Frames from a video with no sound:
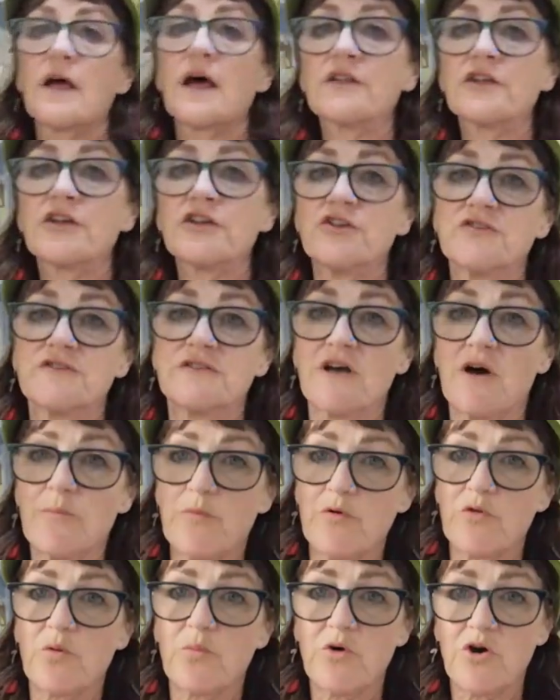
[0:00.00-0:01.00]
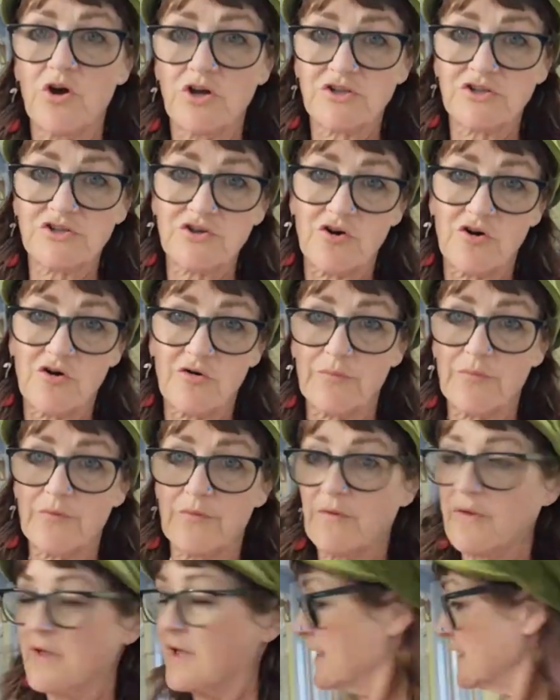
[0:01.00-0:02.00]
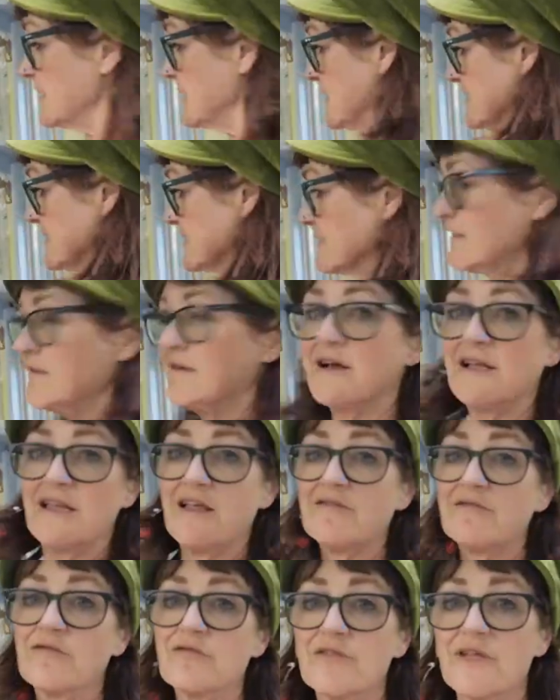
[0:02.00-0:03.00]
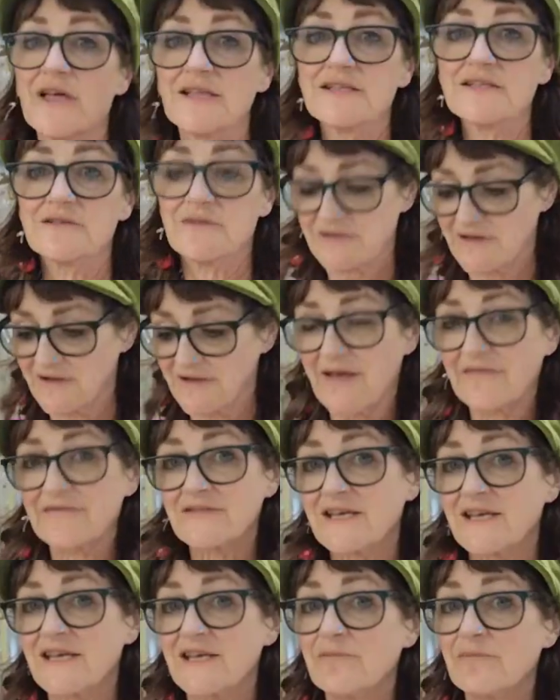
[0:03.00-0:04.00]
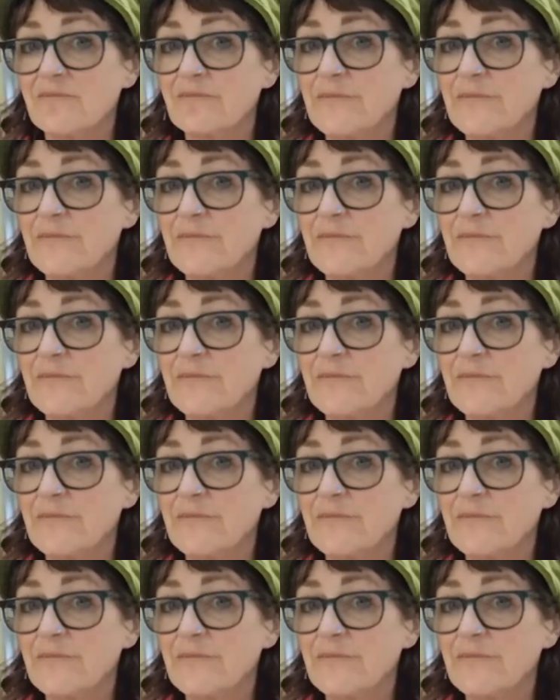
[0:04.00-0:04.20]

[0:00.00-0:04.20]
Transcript: And I use it up on the worktop, and it's at eye level then, so I don't have to keep